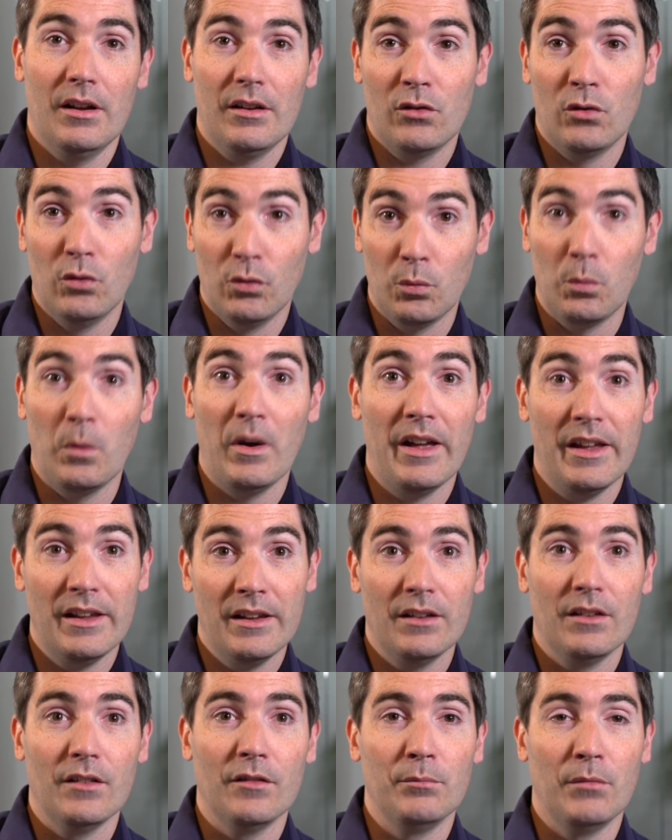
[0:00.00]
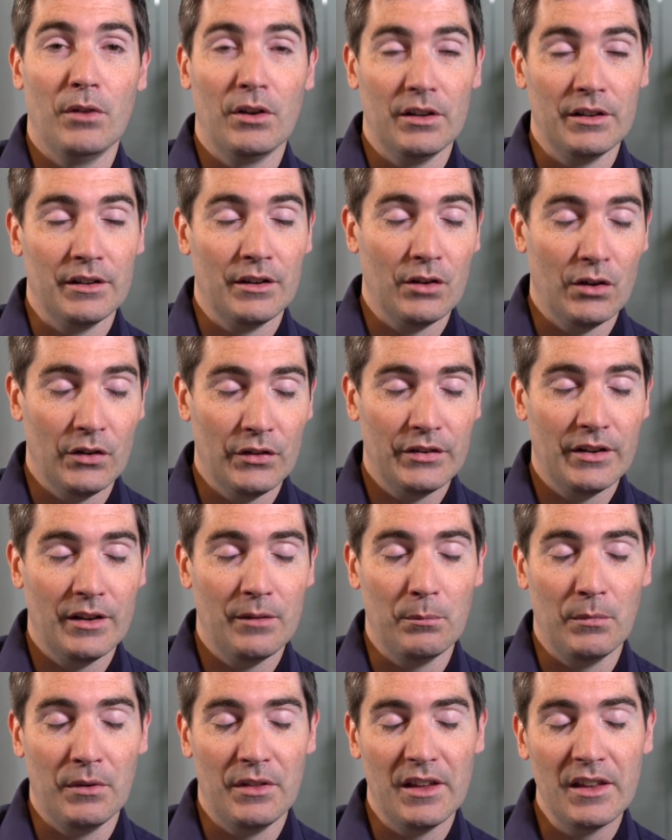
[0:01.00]
good way of modeling
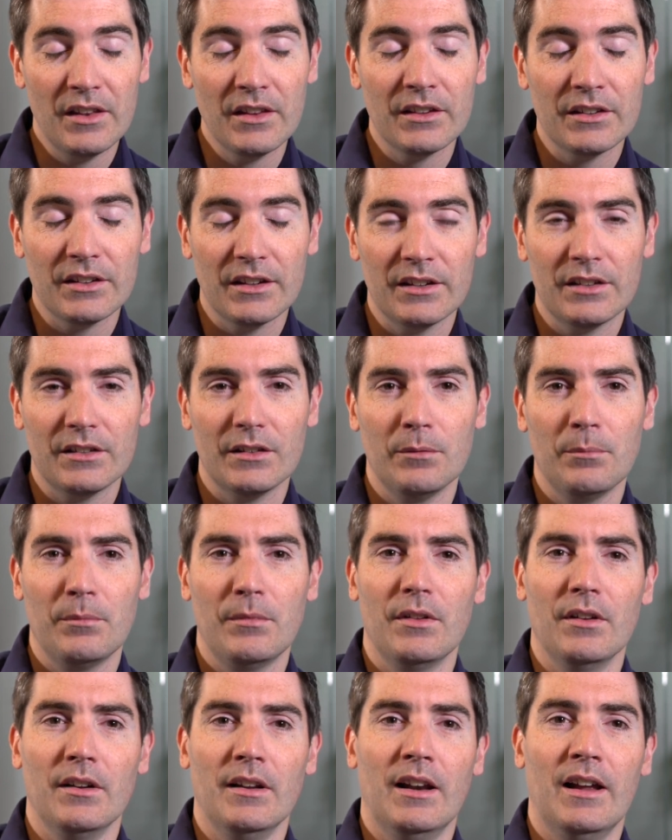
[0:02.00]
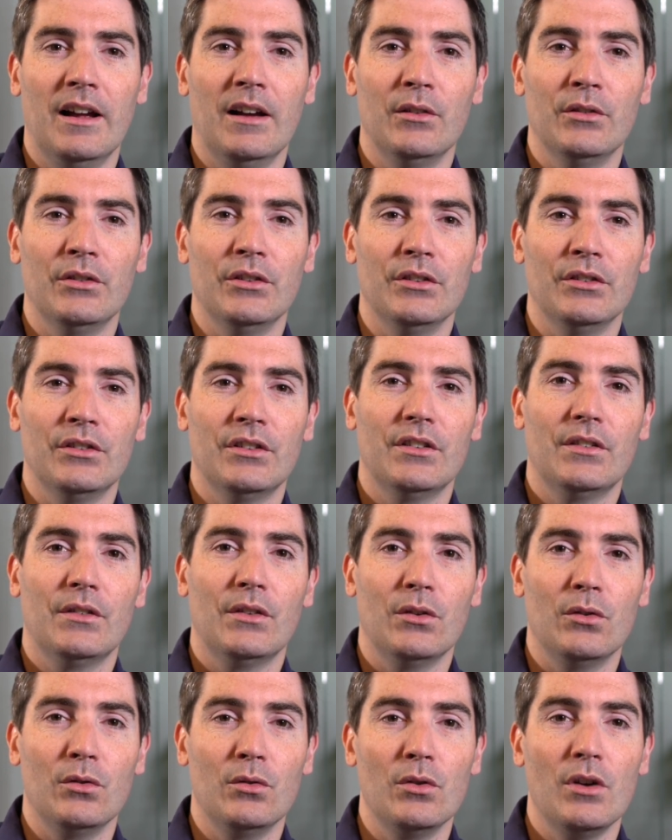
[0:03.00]
content within the system that allows us
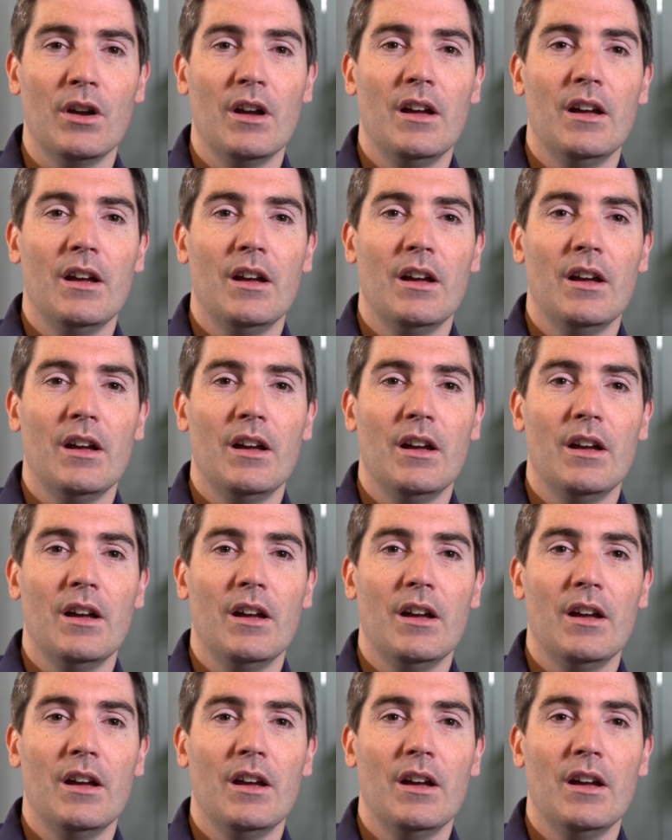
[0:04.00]
to